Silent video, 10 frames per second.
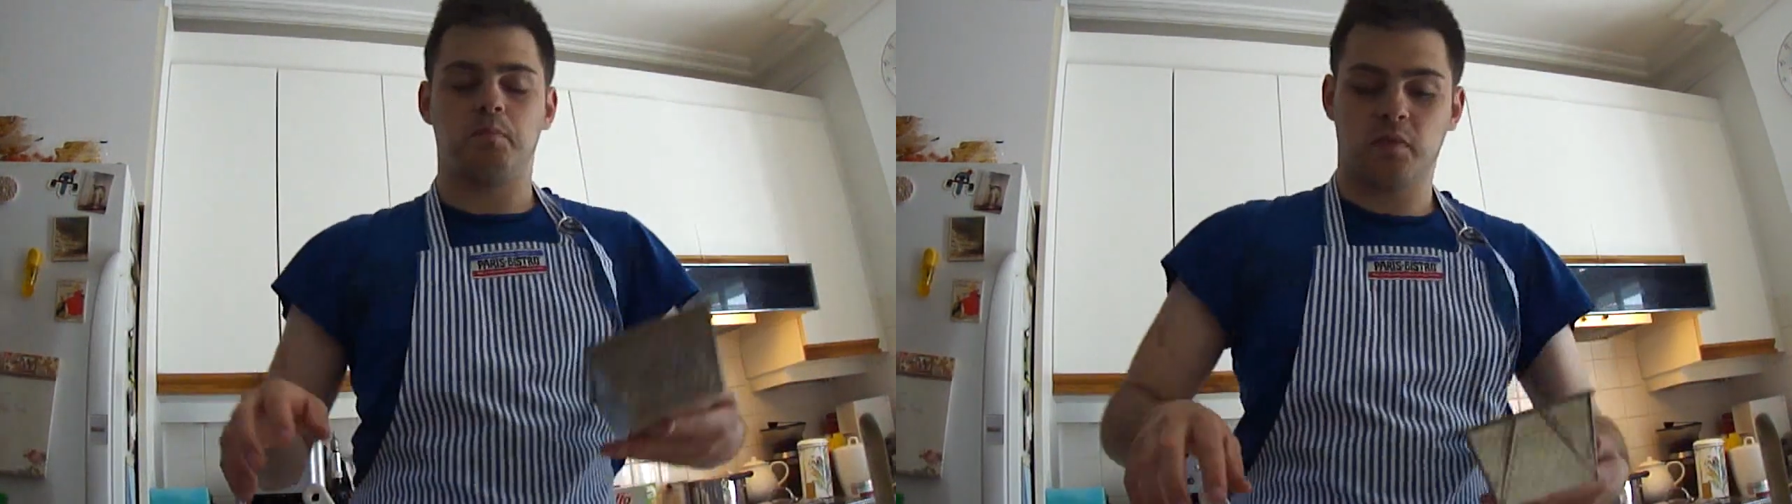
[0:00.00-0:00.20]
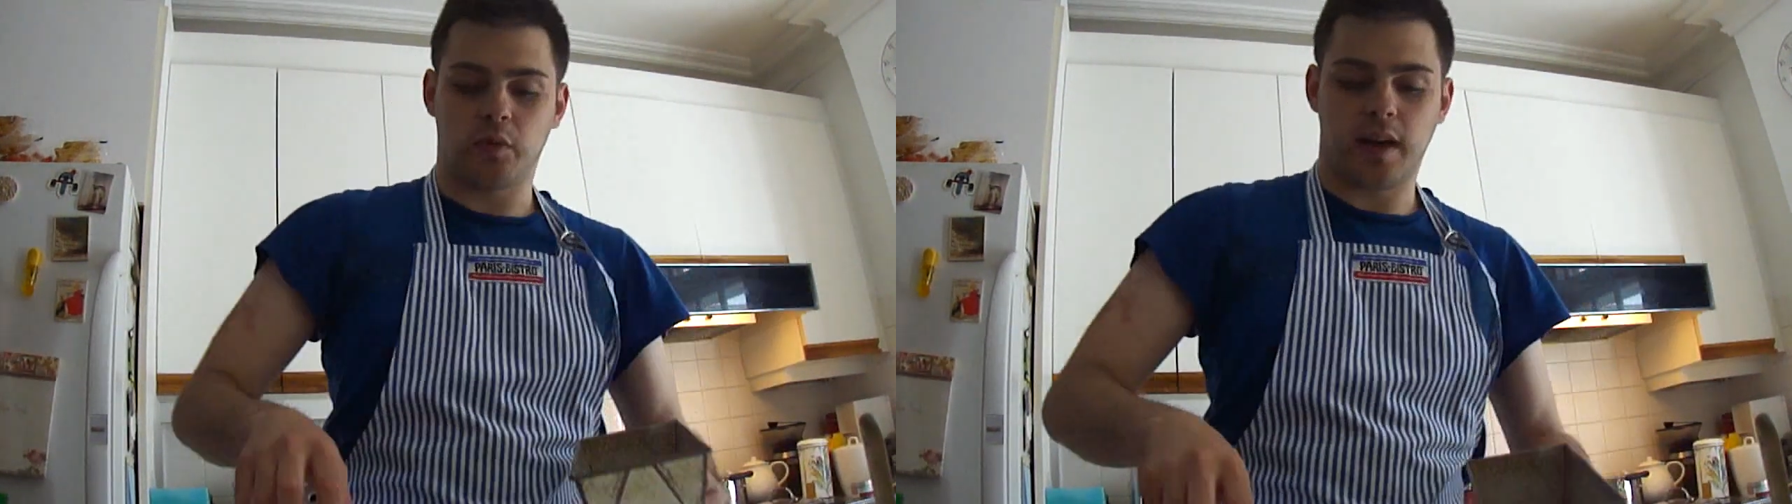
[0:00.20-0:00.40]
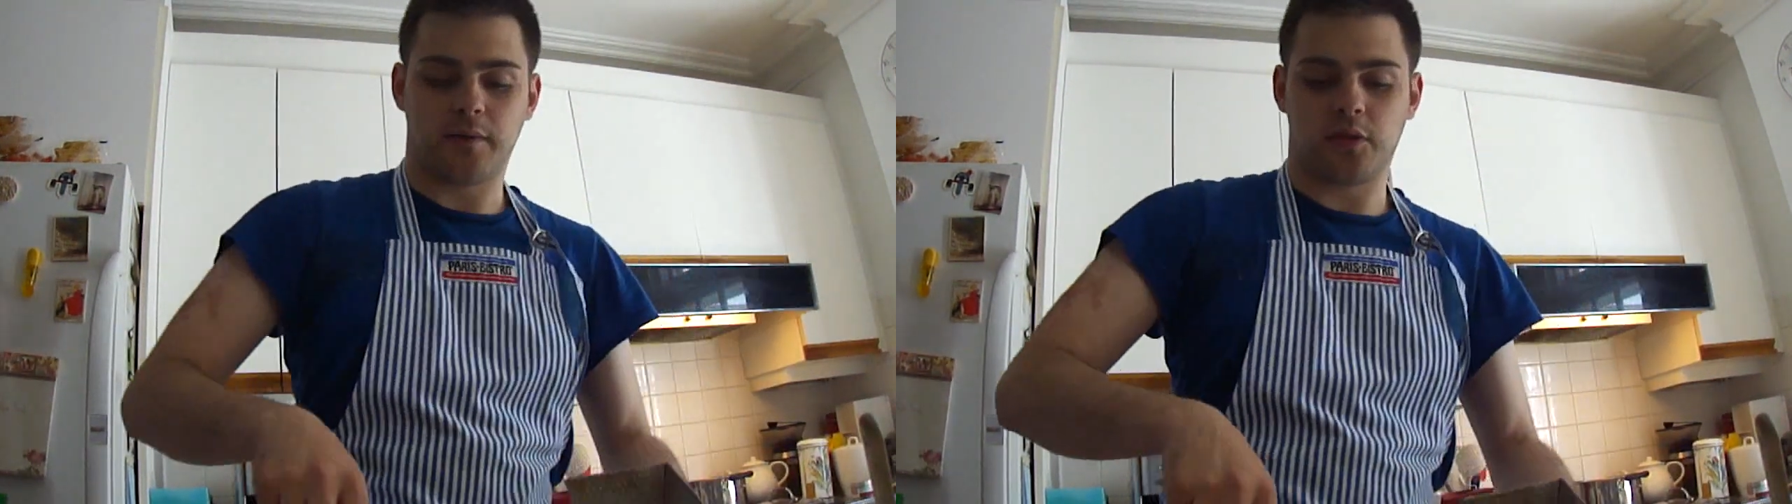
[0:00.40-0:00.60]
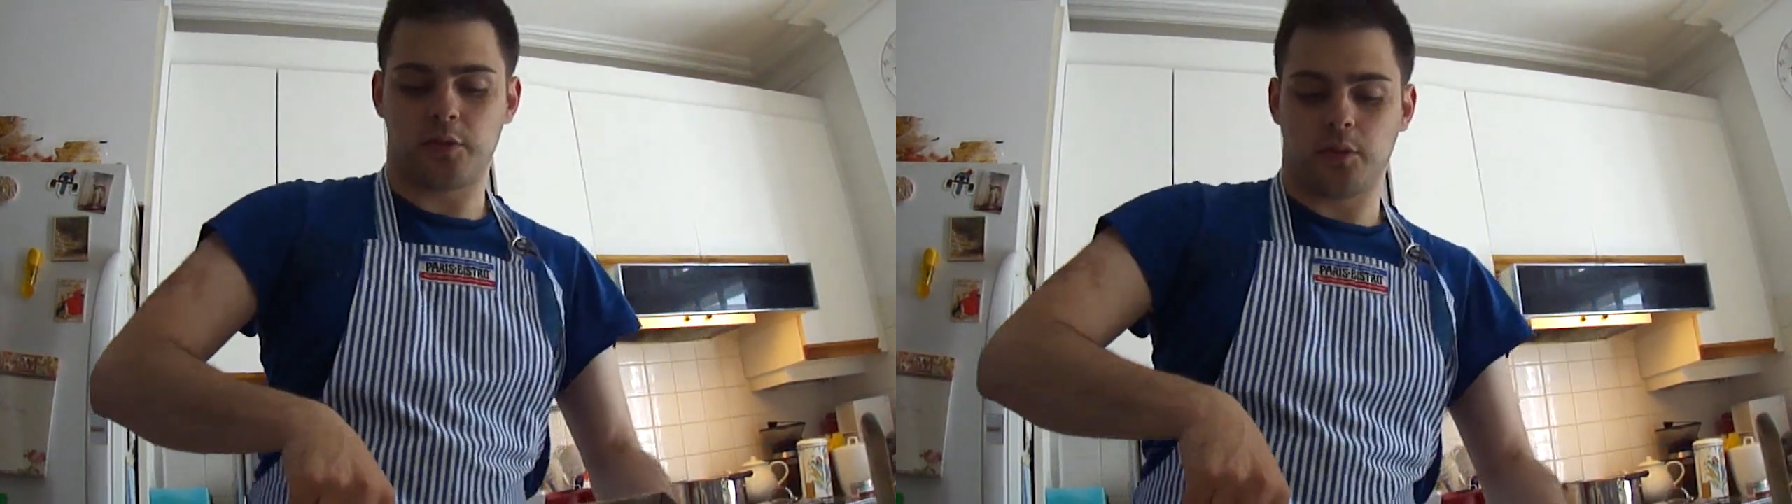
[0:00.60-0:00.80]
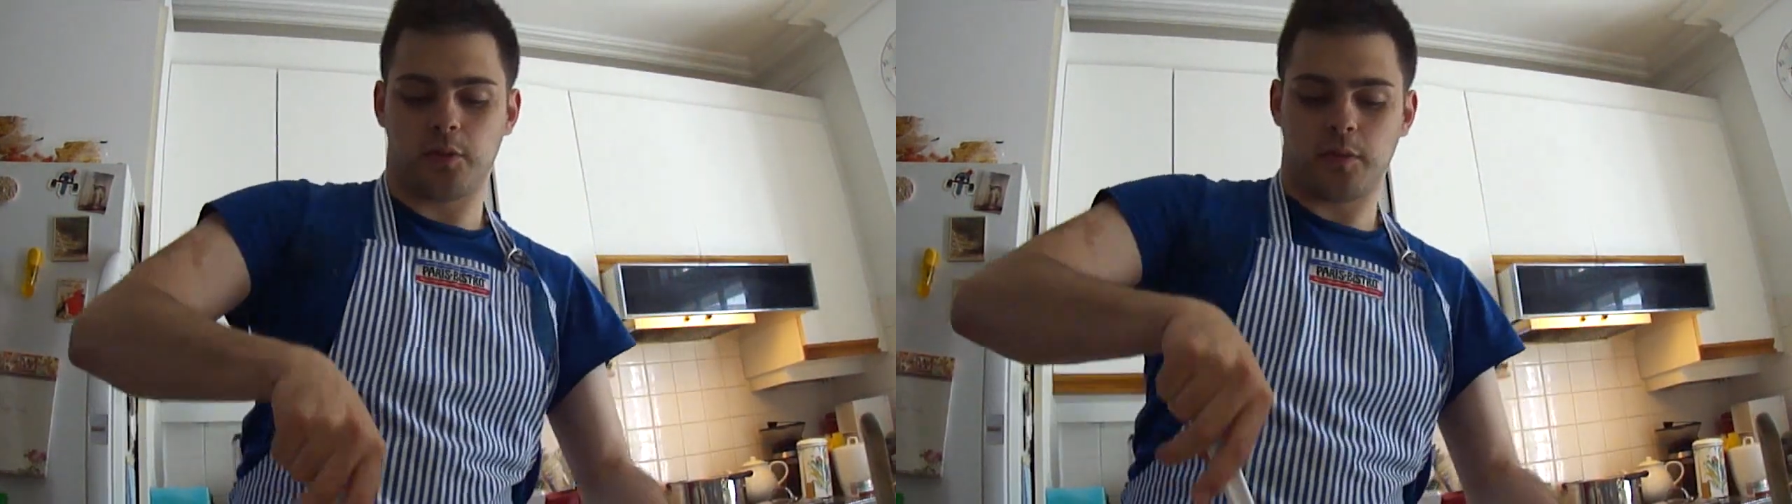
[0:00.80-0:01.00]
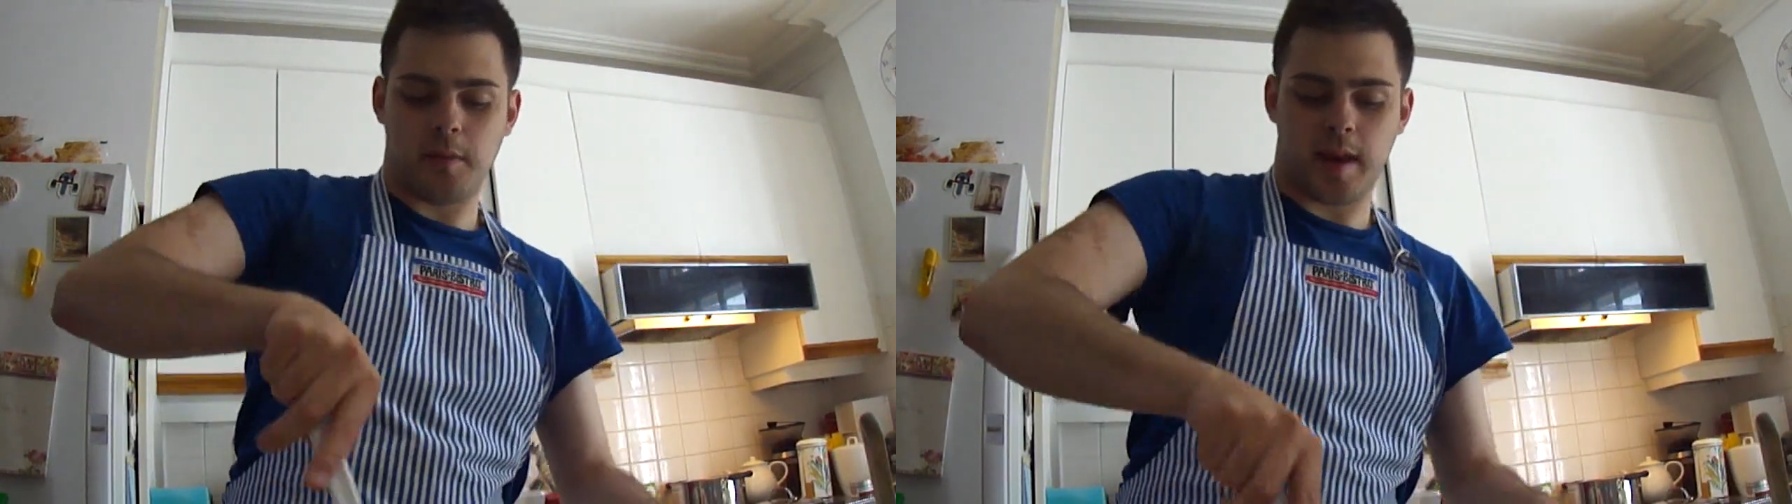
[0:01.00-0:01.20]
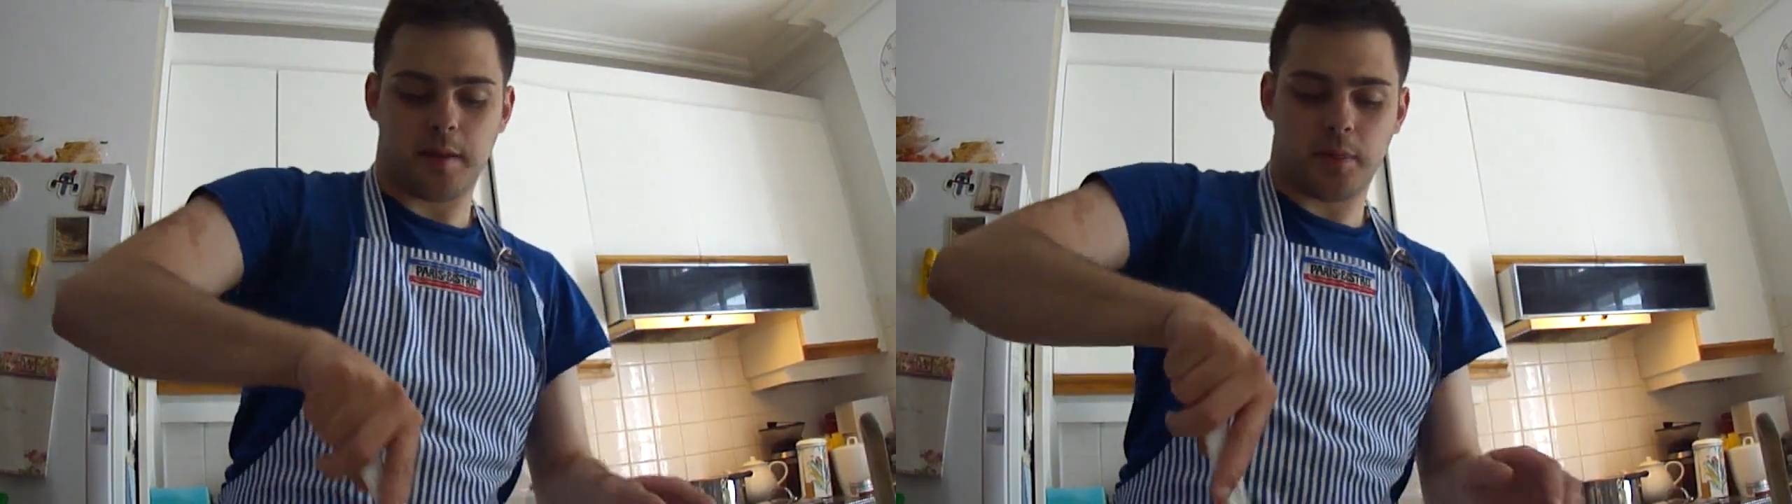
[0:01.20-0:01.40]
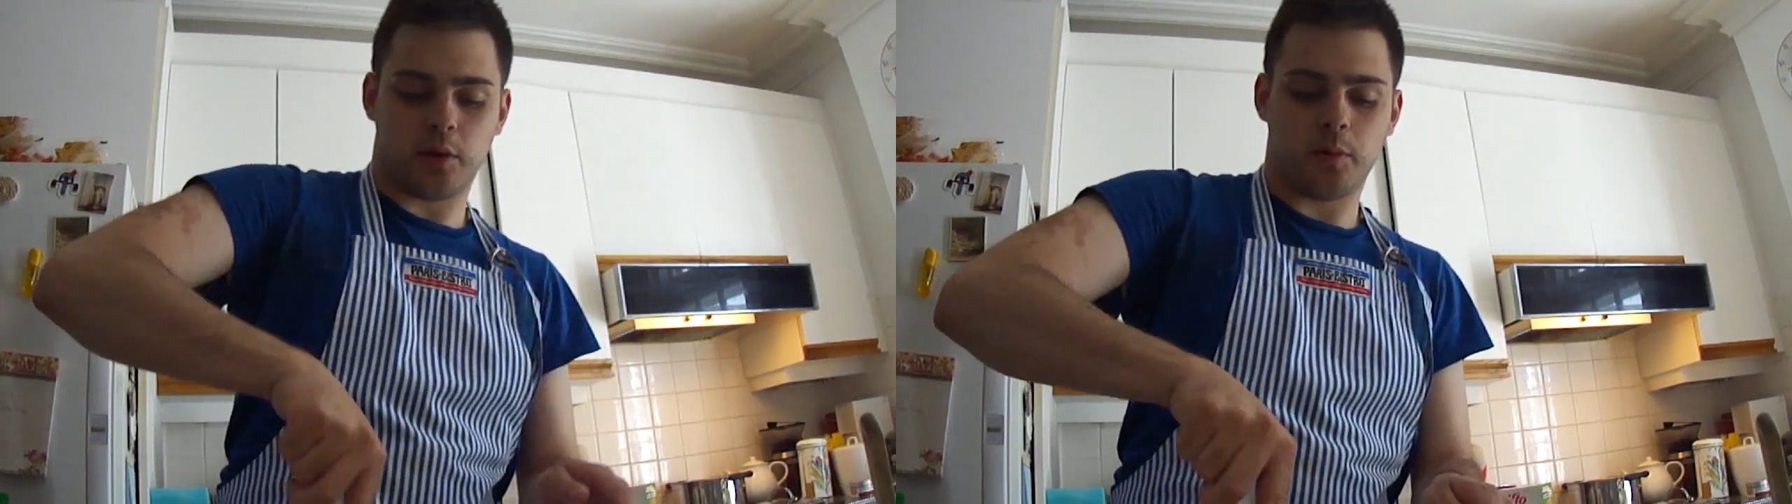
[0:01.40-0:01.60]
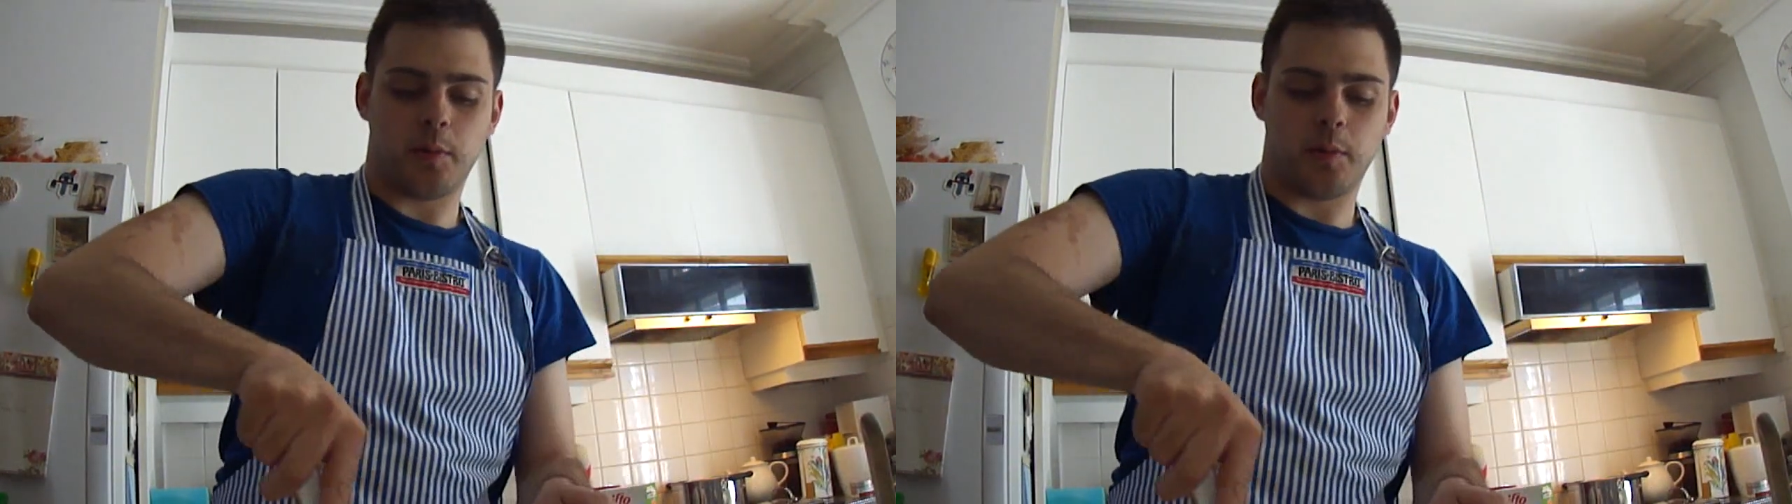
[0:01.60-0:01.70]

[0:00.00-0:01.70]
Don't have to throw the remaining butter